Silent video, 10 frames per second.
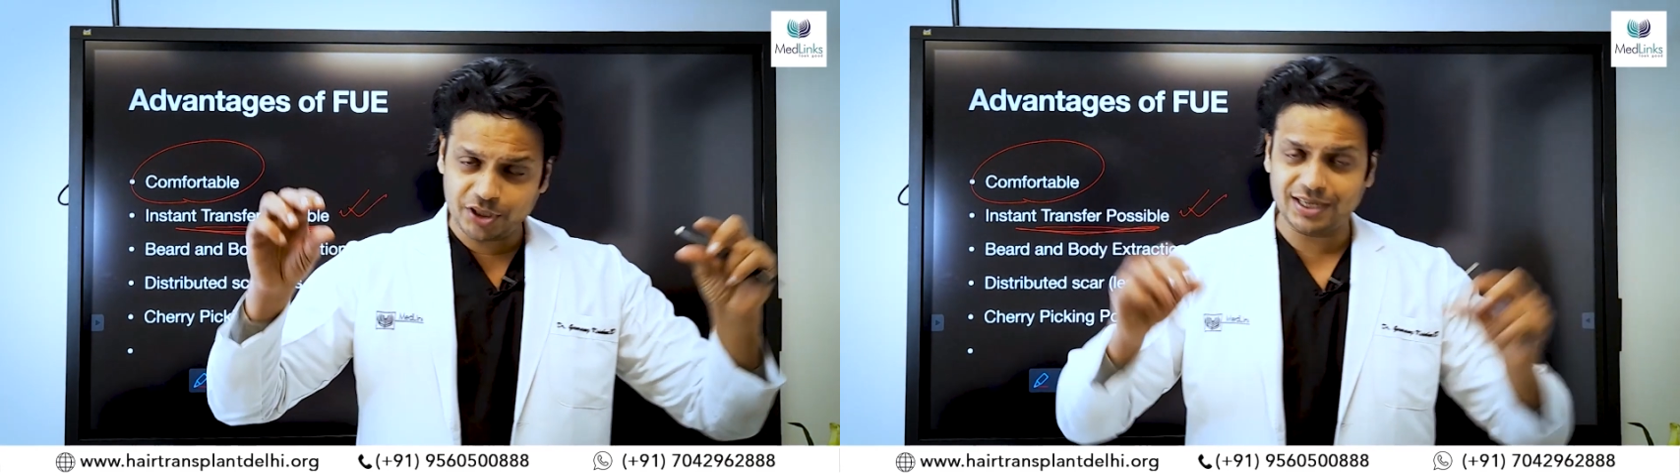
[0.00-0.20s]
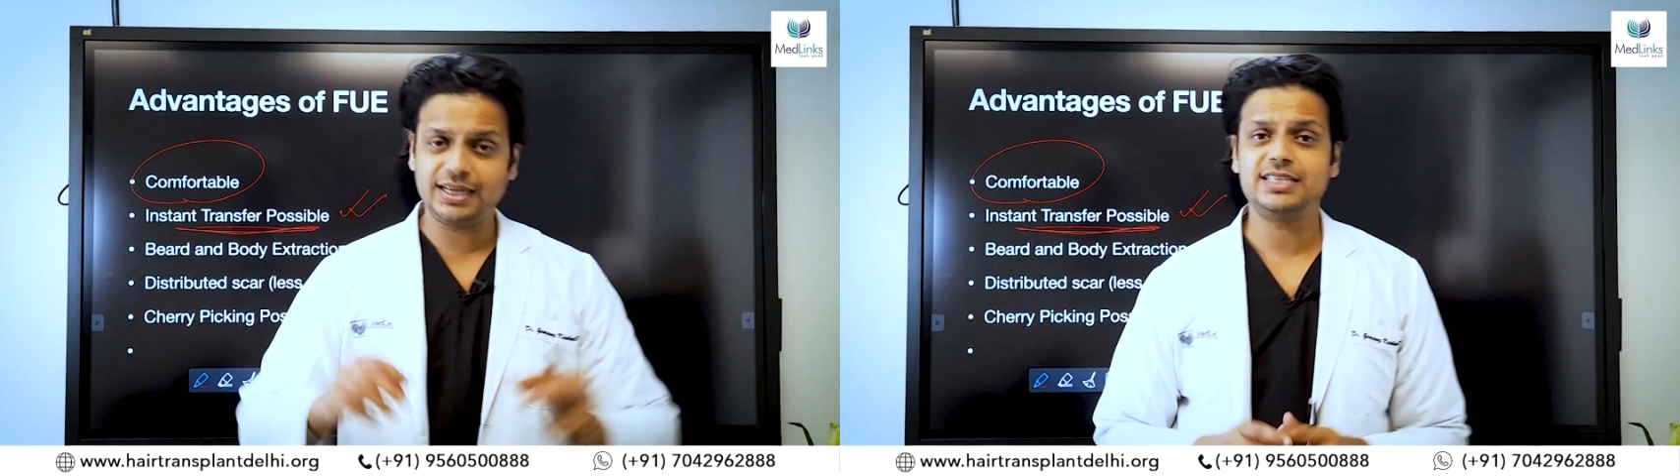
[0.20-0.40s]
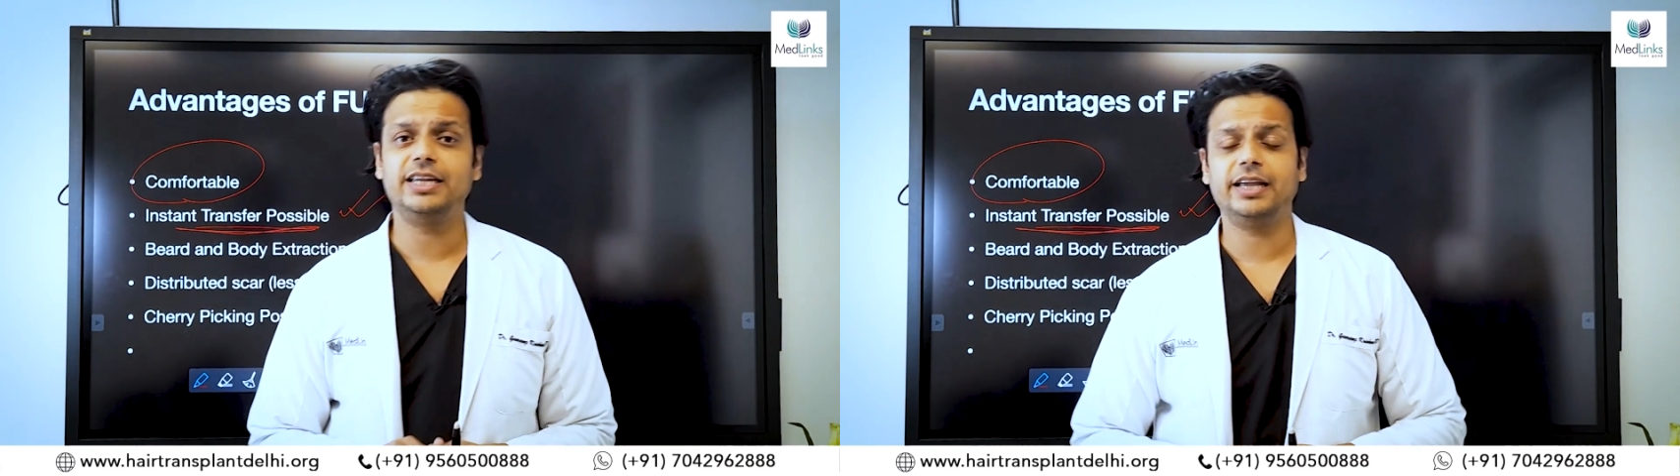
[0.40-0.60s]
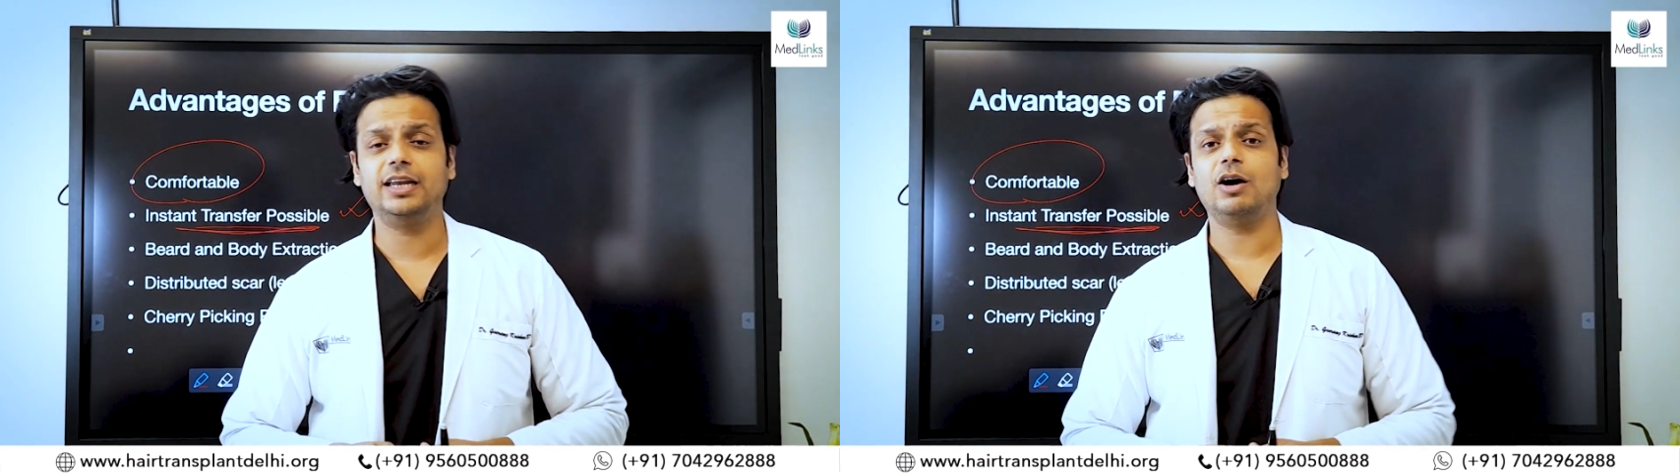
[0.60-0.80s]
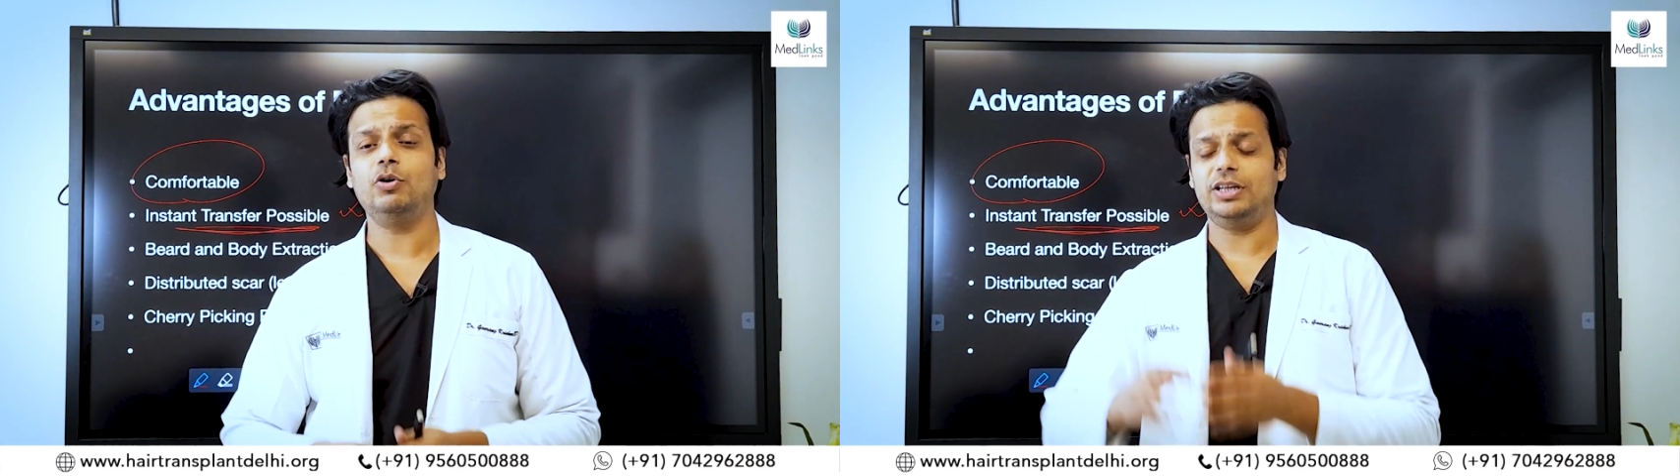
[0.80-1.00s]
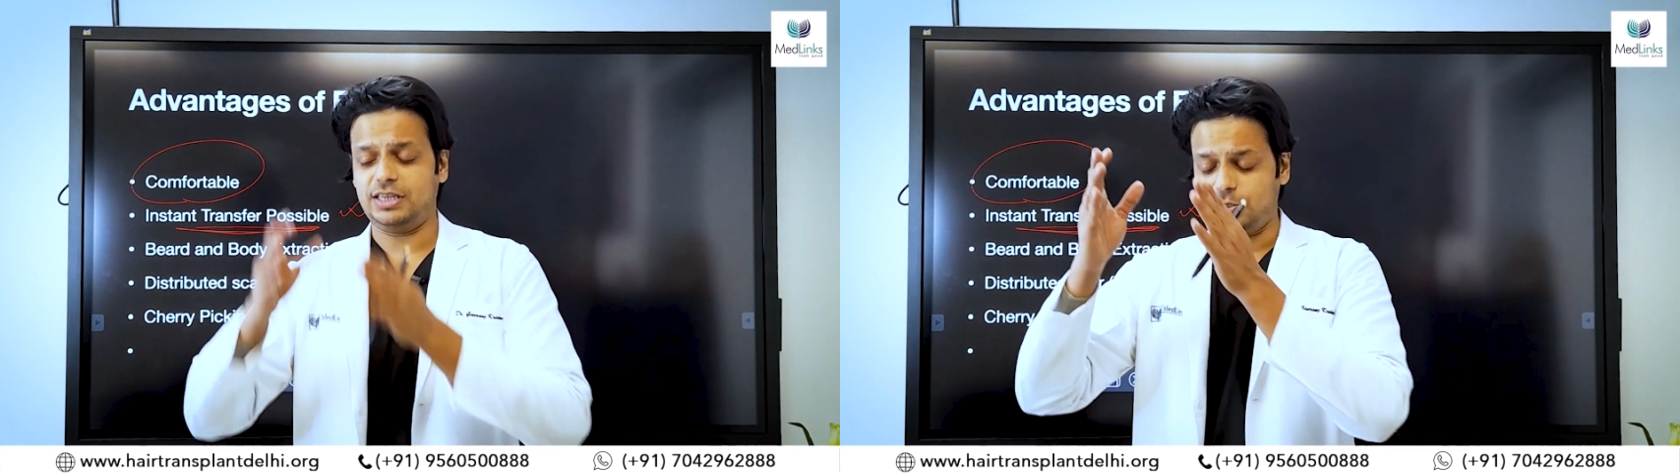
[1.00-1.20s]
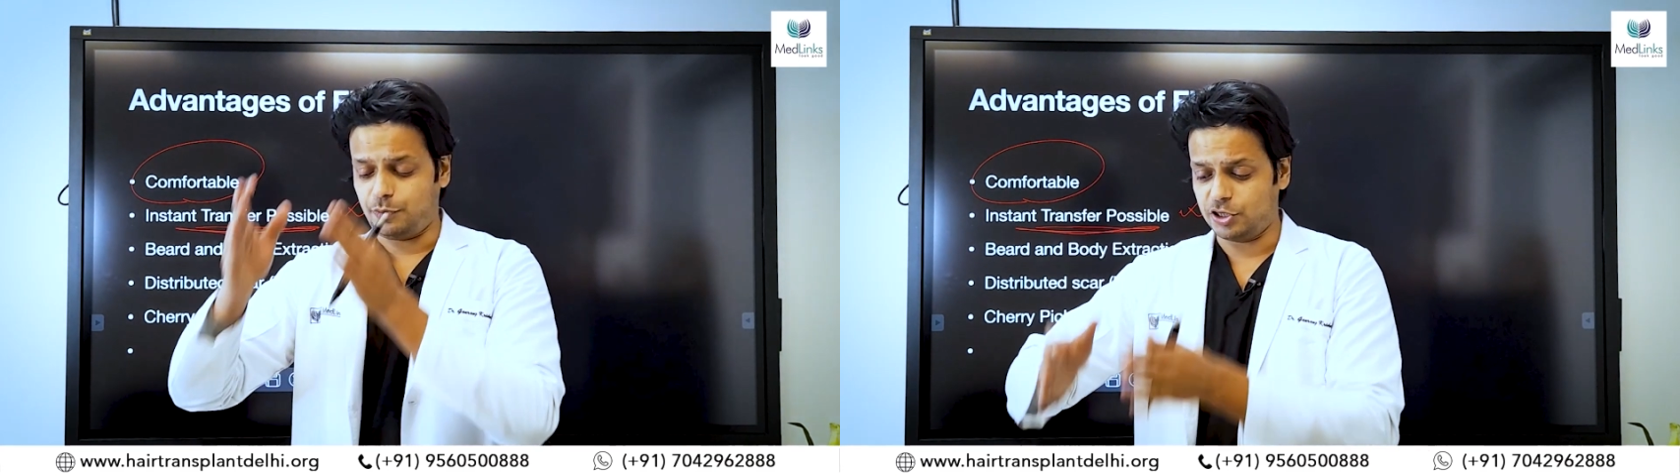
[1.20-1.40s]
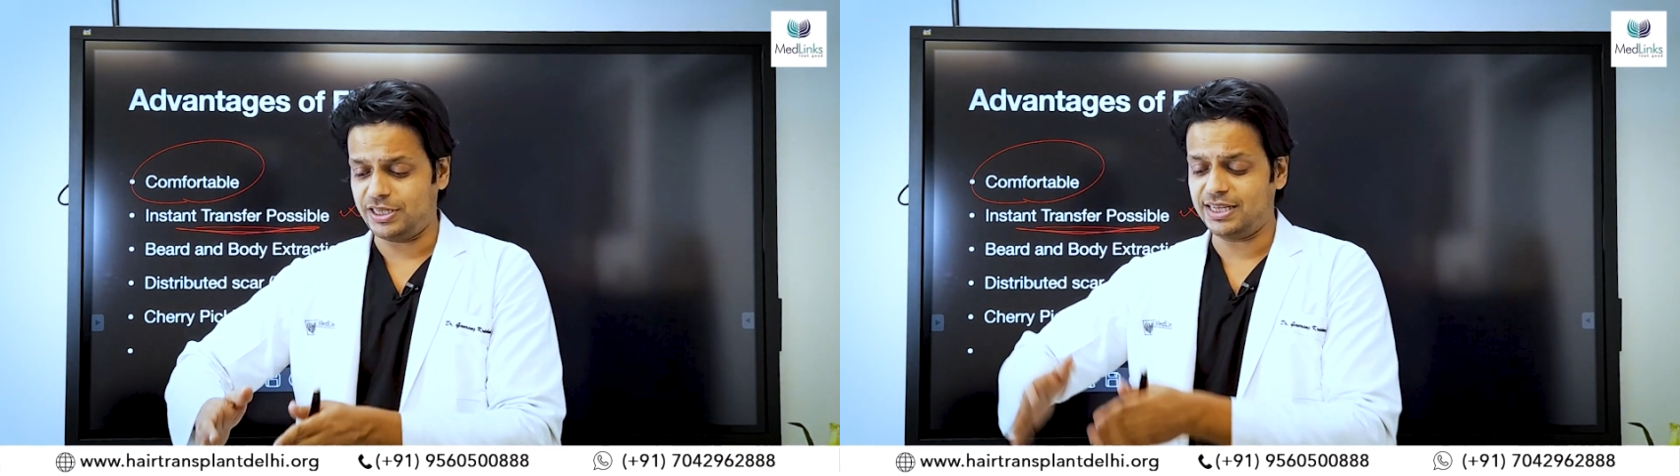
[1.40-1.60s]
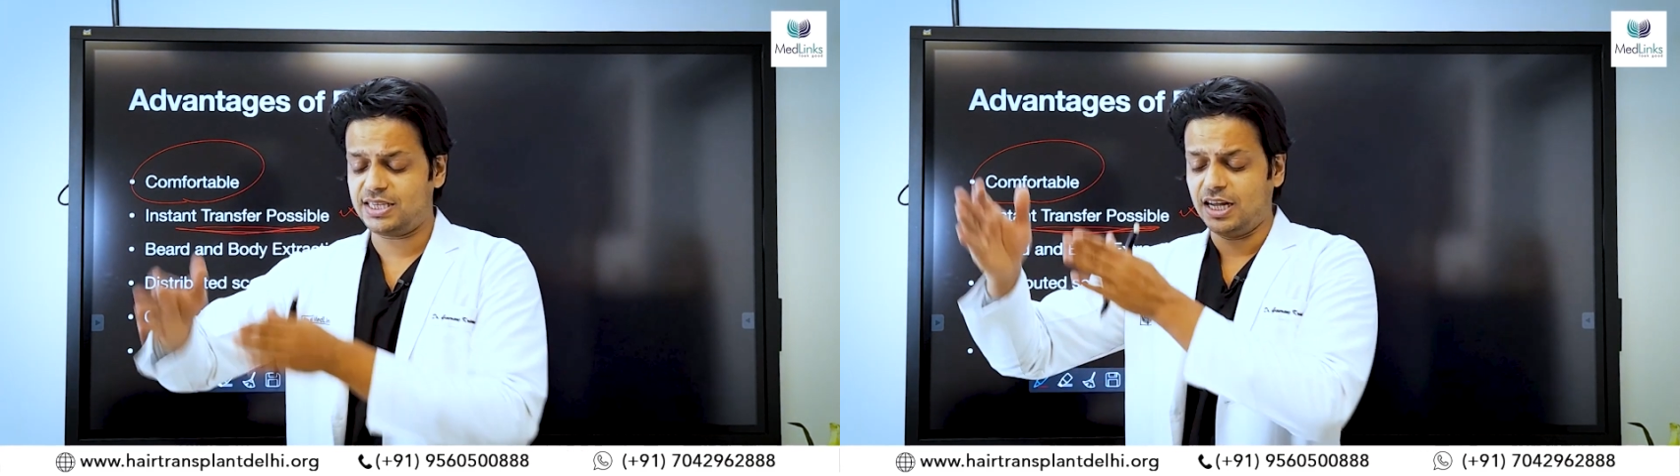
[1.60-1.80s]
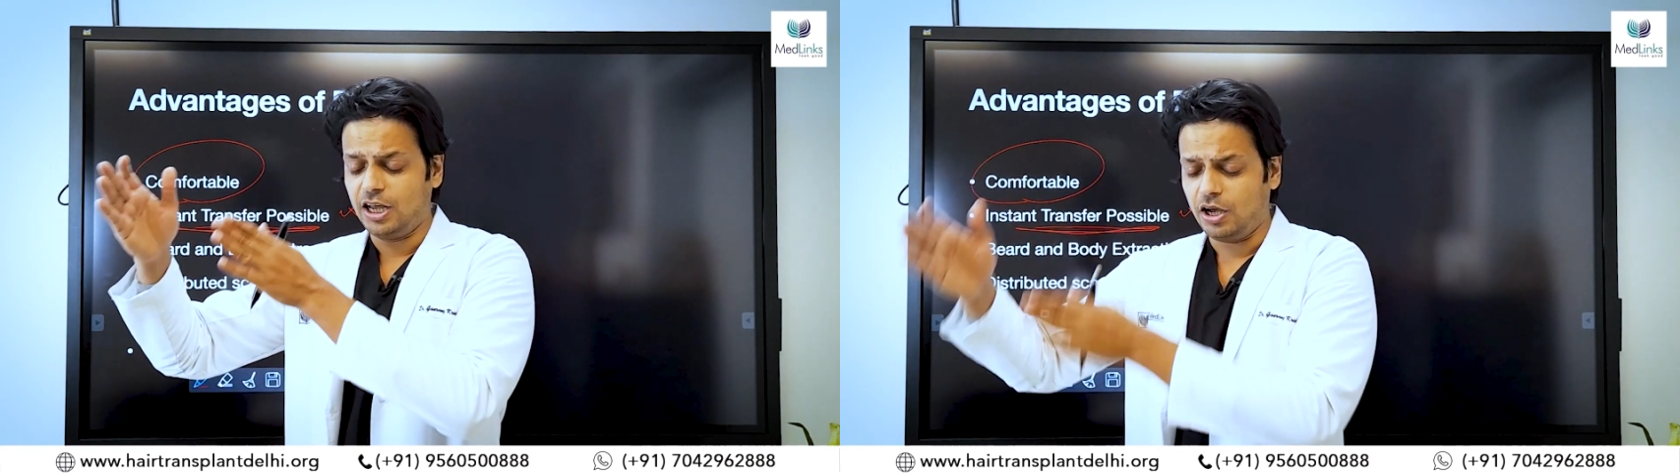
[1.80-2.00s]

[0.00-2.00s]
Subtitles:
chunk is taken out, it is processed